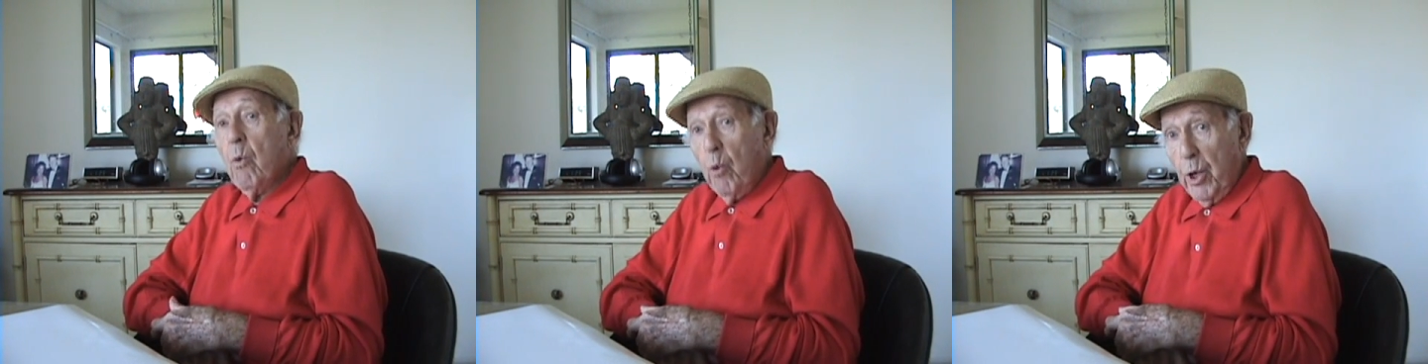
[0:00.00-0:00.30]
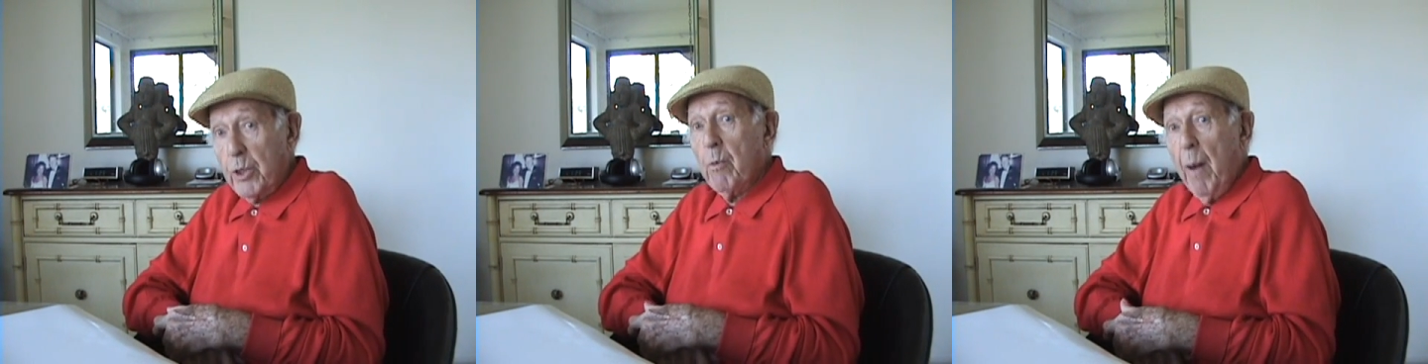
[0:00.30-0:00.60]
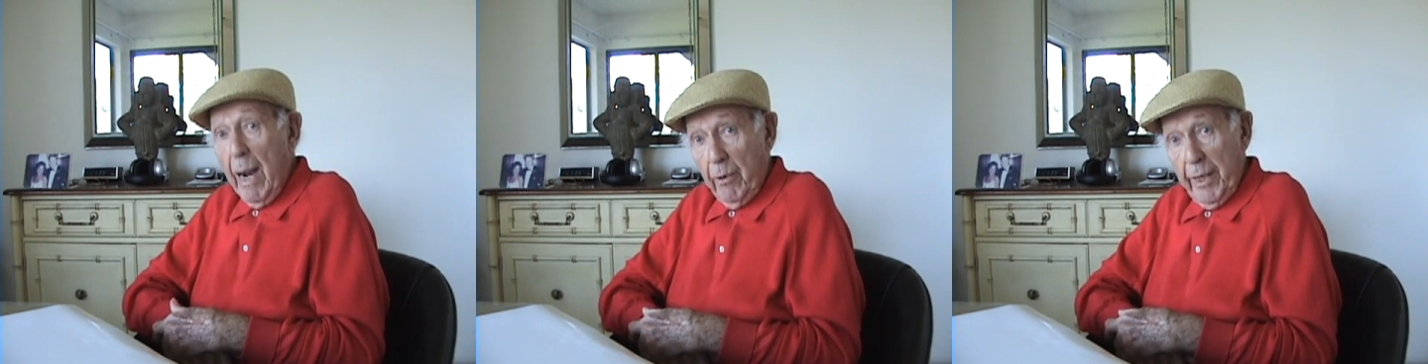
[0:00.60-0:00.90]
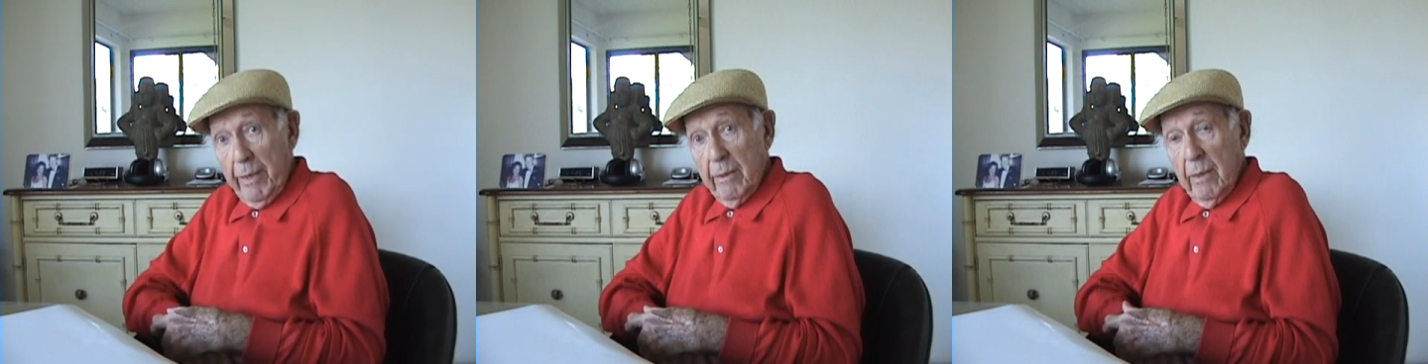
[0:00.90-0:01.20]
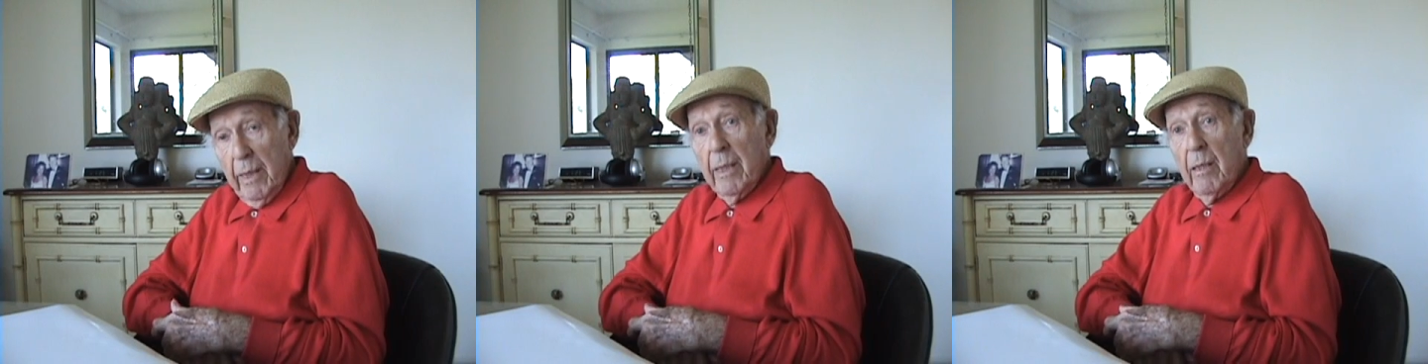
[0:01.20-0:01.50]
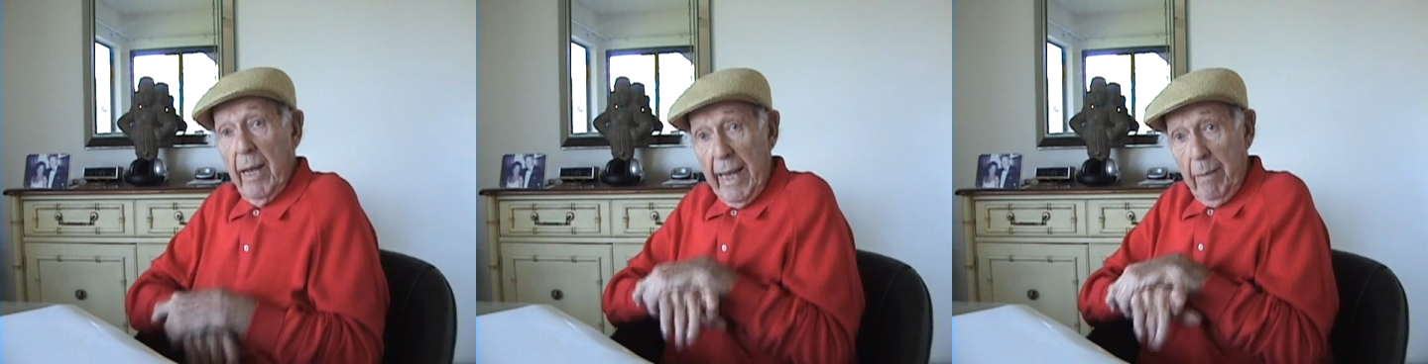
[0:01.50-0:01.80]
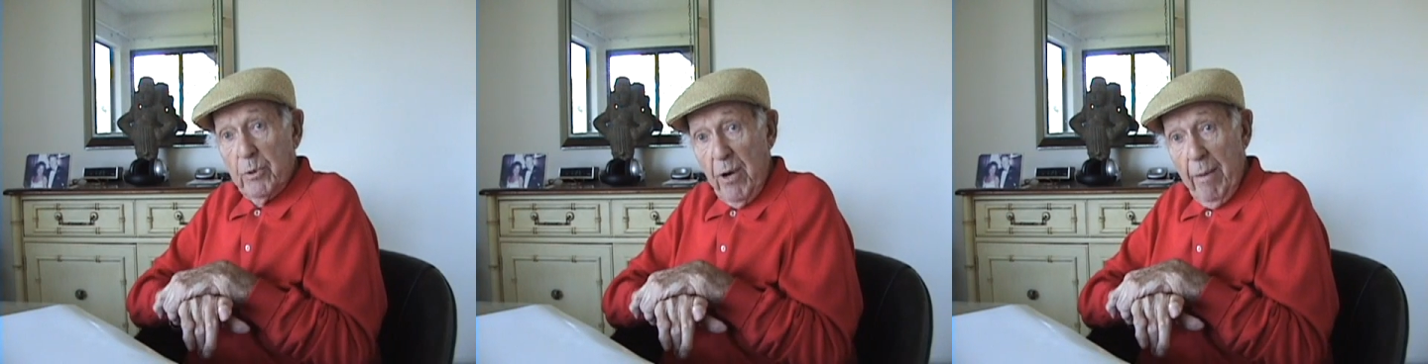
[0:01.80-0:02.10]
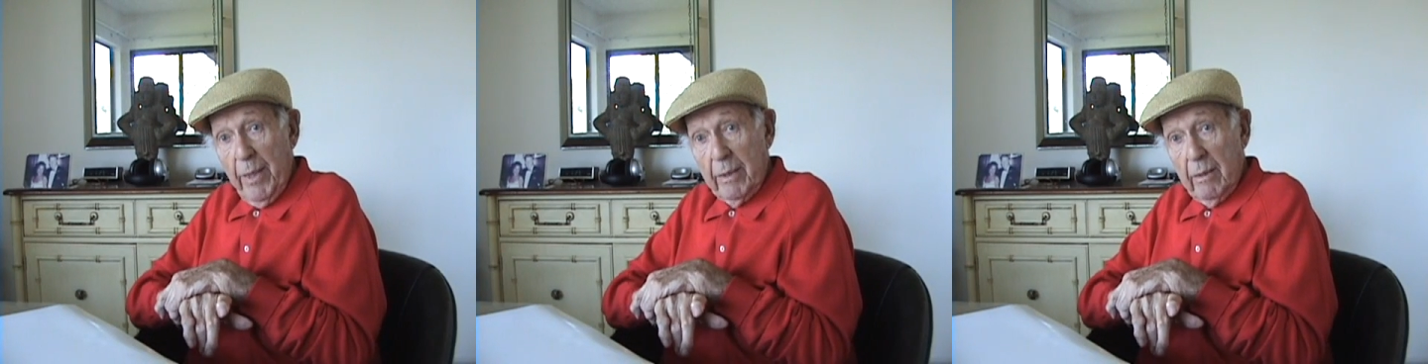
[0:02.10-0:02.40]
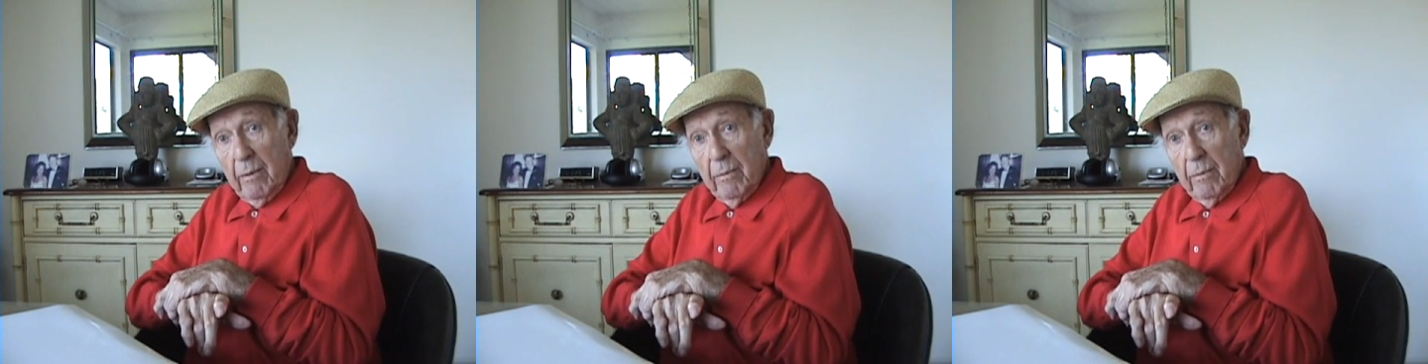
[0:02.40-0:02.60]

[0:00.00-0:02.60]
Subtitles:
worked the Bowery in Amtramck.